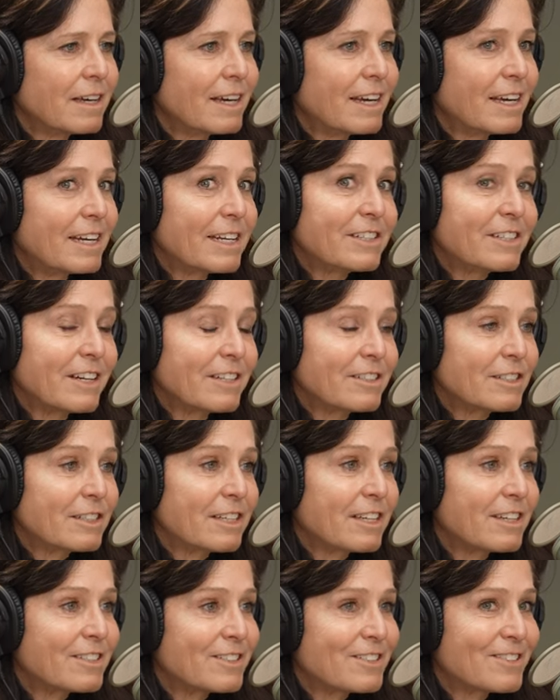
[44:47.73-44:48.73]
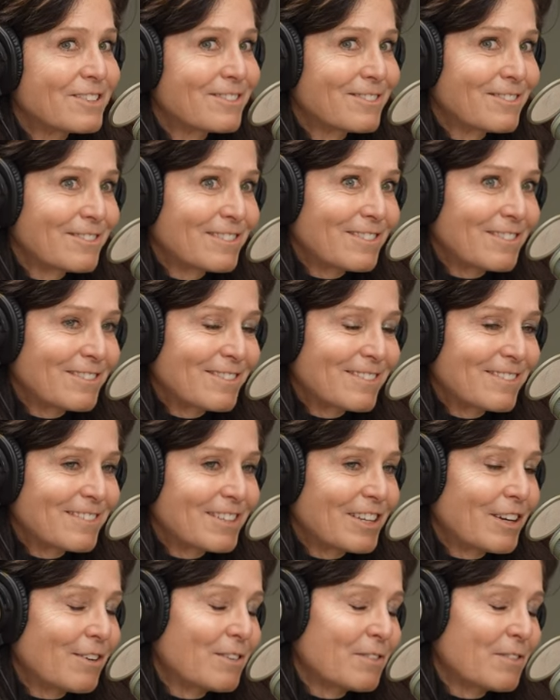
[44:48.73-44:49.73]
And he does it because
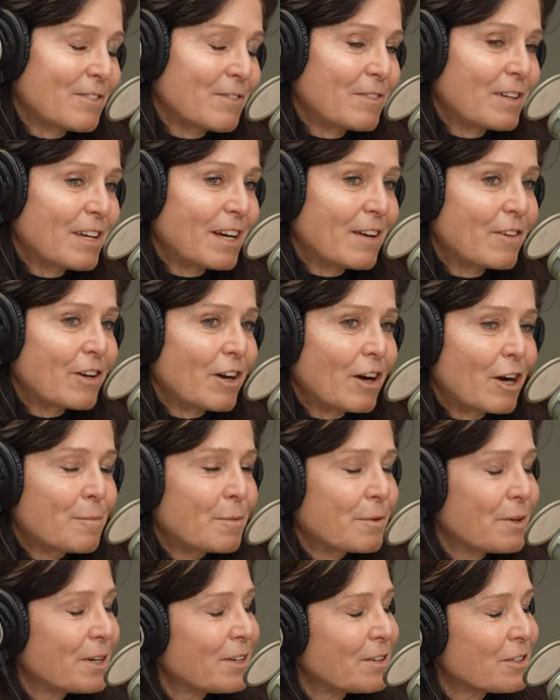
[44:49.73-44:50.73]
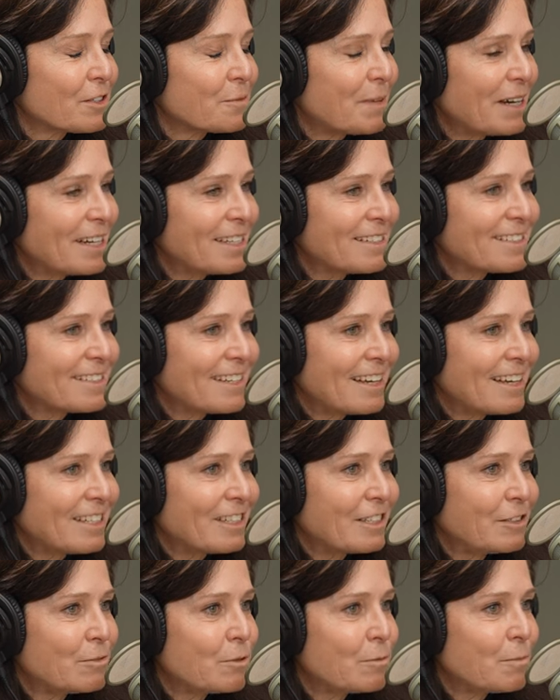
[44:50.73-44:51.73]
you know if you have an operator's mindset
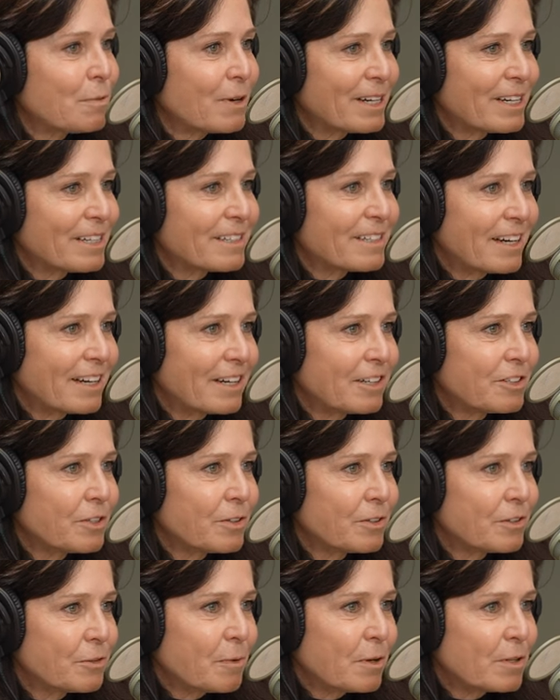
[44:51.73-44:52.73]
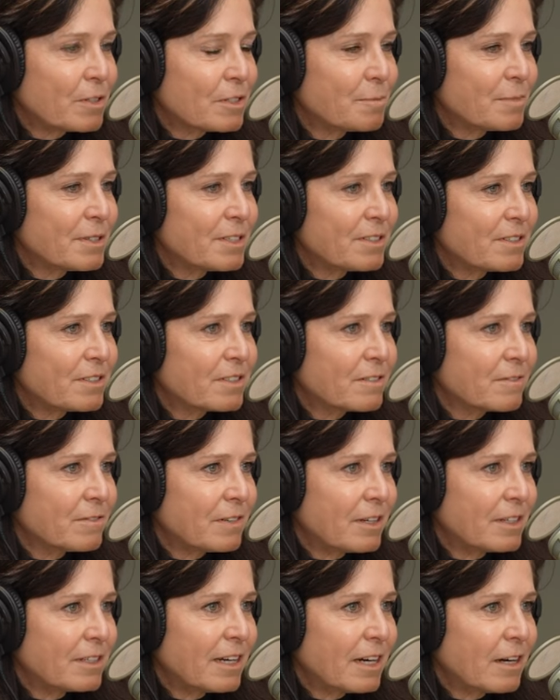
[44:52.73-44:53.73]
you will break it down into its parts and pieces and
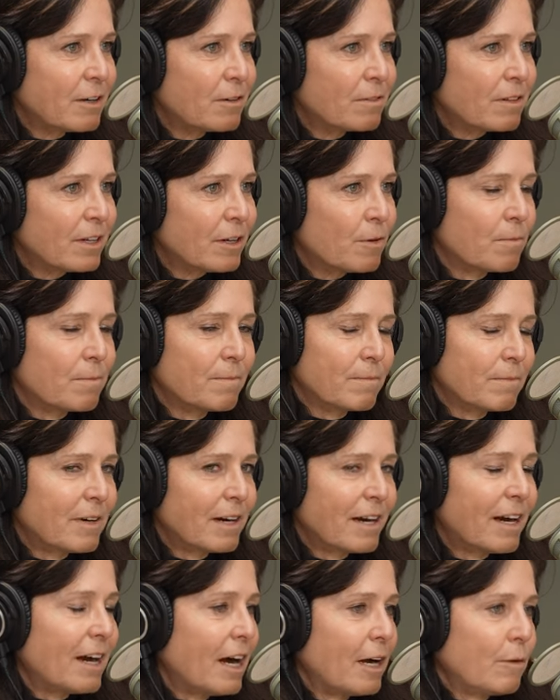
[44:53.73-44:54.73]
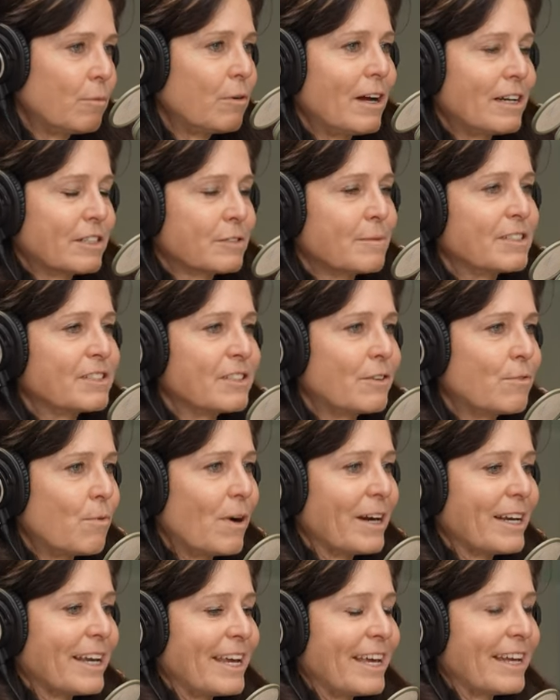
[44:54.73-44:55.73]
find out like i, I will ask myself
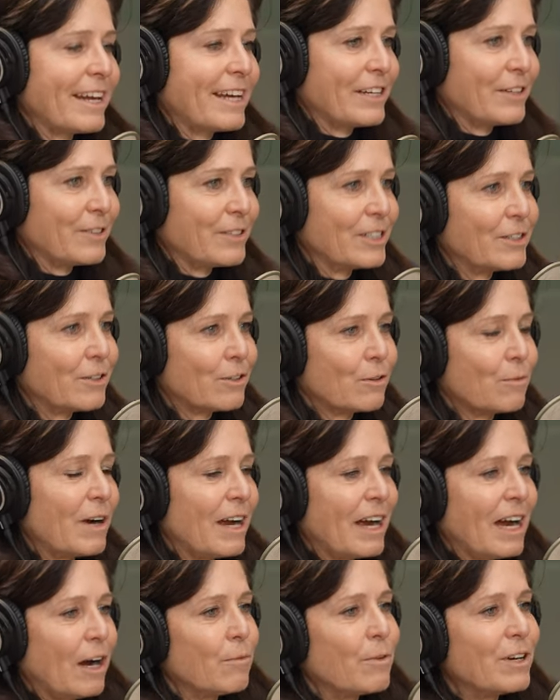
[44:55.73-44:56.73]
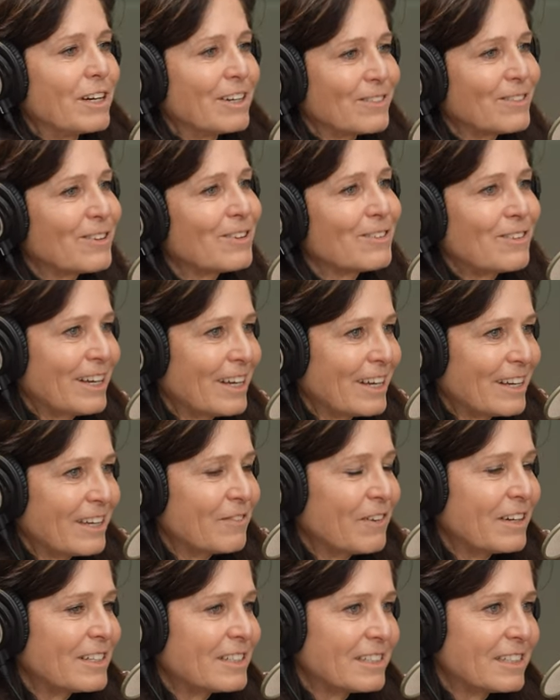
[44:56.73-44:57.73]
why can't i do it or mm. why, how would it look like
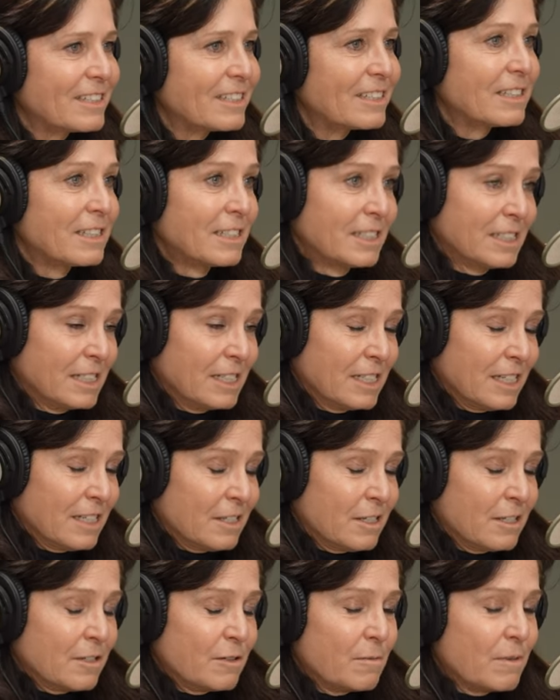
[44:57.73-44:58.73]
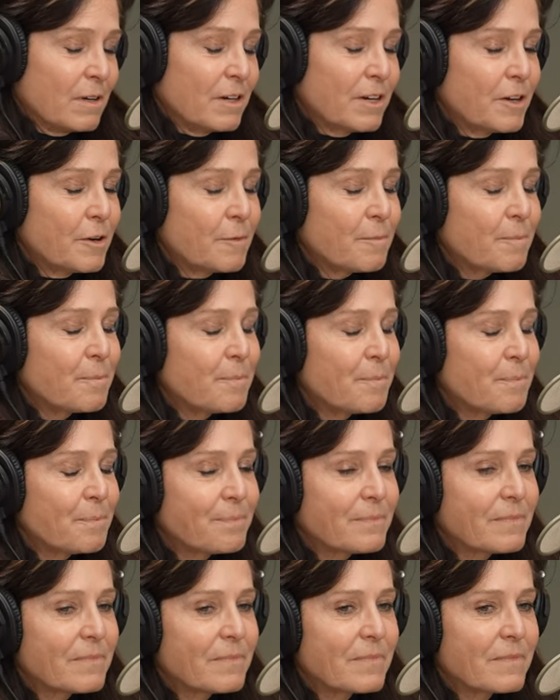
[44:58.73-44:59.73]
if i did it um
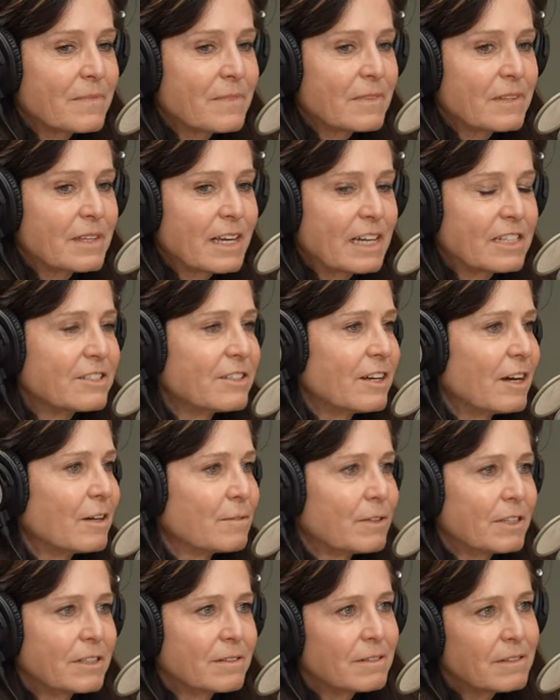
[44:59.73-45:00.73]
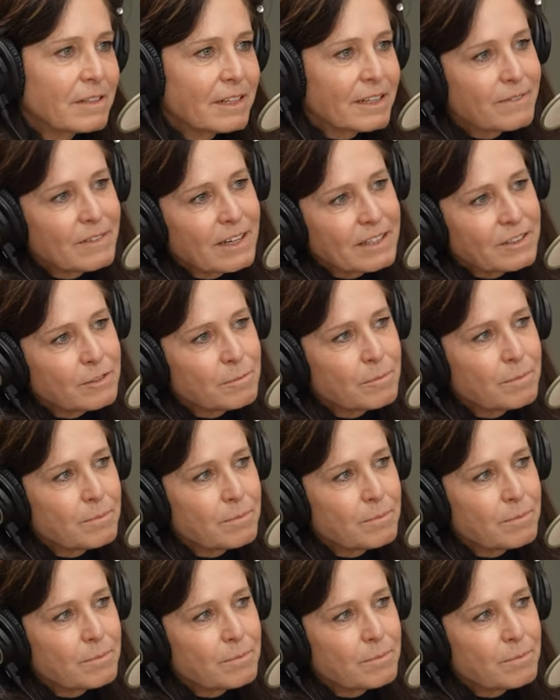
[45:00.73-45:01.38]
that's not what like that's